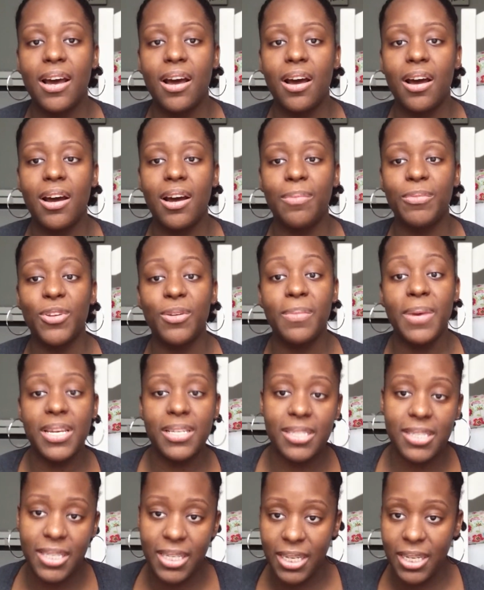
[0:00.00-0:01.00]
You
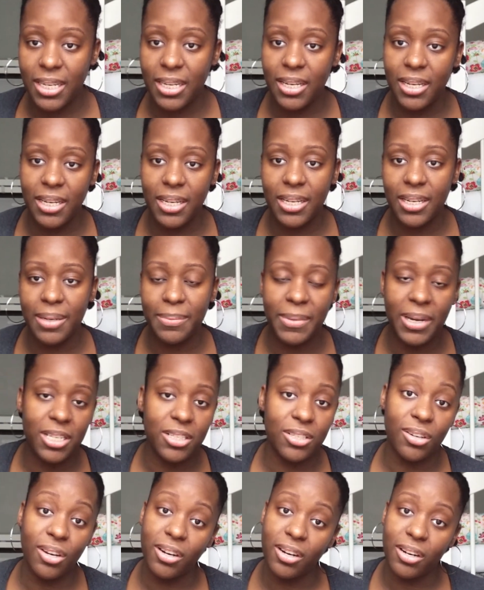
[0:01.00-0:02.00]
may see
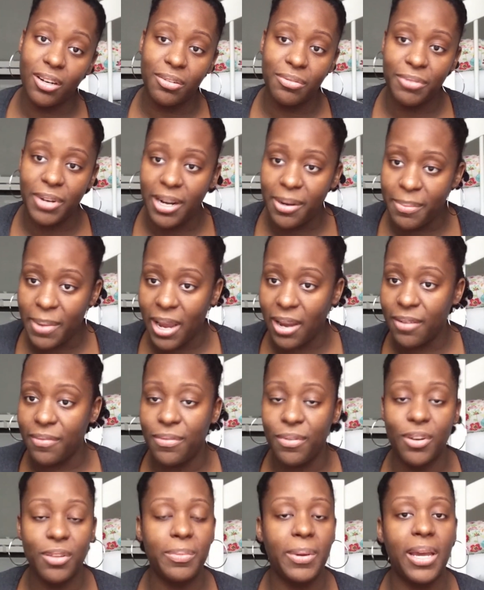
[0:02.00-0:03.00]
my daughter running back
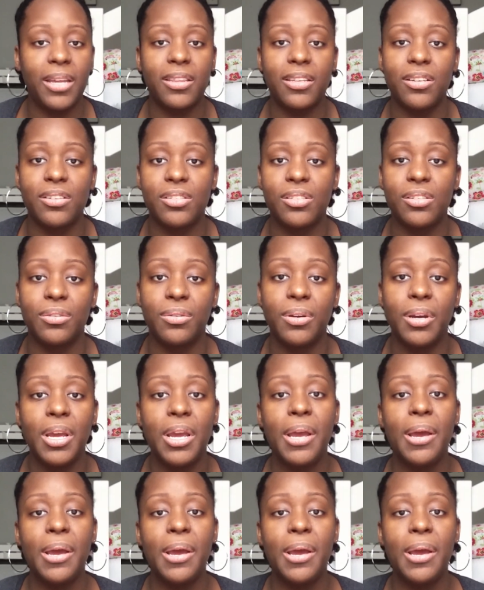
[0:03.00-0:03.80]
and forth back there too.